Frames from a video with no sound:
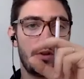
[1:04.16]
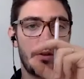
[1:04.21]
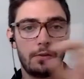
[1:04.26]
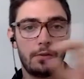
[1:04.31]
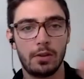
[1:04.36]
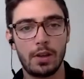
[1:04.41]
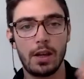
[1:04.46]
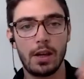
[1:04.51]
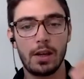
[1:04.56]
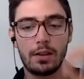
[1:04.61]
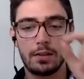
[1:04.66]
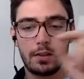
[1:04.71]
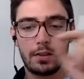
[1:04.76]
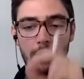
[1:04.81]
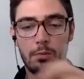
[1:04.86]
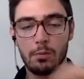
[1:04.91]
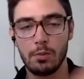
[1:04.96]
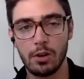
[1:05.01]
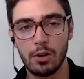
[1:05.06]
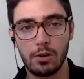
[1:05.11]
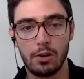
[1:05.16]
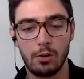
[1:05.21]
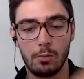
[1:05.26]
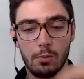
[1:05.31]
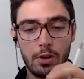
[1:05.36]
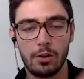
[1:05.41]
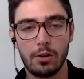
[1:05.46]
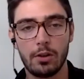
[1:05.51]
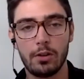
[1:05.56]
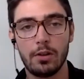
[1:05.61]
a text and
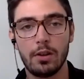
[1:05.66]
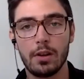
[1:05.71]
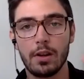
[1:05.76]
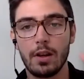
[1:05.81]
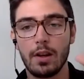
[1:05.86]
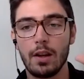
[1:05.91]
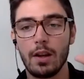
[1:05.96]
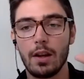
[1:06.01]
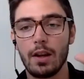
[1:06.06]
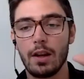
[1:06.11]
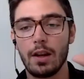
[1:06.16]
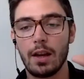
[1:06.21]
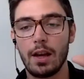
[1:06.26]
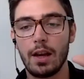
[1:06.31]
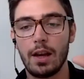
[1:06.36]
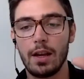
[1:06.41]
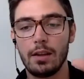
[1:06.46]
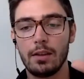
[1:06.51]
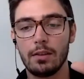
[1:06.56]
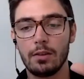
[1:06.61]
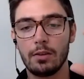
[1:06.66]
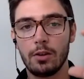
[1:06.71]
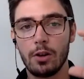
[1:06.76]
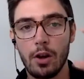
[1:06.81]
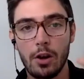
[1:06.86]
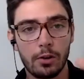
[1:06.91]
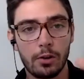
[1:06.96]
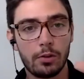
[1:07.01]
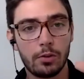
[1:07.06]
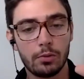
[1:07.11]
button, and
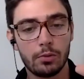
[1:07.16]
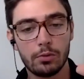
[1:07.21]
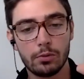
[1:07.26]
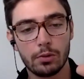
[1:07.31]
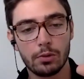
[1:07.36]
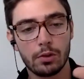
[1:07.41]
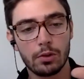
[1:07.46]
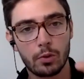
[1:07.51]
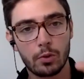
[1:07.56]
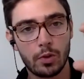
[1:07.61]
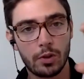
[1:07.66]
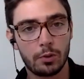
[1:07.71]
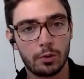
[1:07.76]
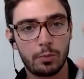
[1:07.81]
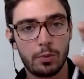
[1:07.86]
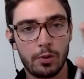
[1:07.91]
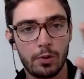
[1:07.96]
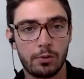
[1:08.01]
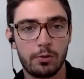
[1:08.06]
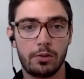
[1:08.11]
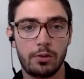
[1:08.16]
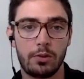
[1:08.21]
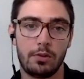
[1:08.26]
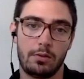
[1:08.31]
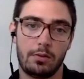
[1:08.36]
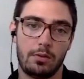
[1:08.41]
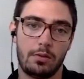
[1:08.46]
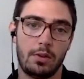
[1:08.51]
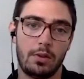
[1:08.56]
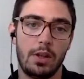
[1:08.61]
learn to transpose
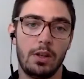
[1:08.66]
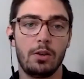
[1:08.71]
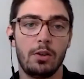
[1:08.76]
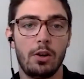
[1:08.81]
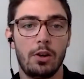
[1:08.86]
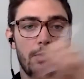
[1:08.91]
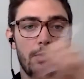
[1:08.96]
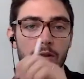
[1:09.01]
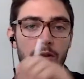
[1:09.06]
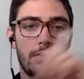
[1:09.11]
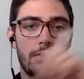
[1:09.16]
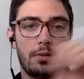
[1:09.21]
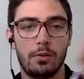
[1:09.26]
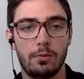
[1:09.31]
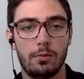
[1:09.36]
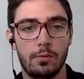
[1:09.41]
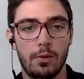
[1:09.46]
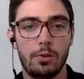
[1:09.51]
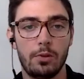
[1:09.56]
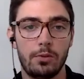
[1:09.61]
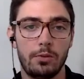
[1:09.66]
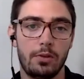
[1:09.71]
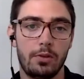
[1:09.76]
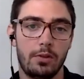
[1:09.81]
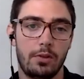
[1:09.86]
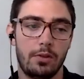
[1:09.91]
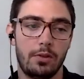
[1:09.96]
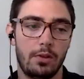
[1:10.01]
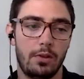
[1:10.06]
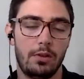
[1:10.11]
in code those
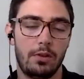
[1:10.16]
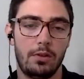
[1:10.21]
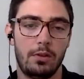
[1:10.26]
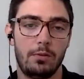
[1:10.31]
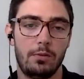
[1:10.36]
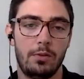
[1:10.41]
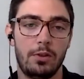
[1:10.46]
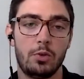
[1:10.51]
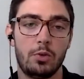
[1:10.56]
visual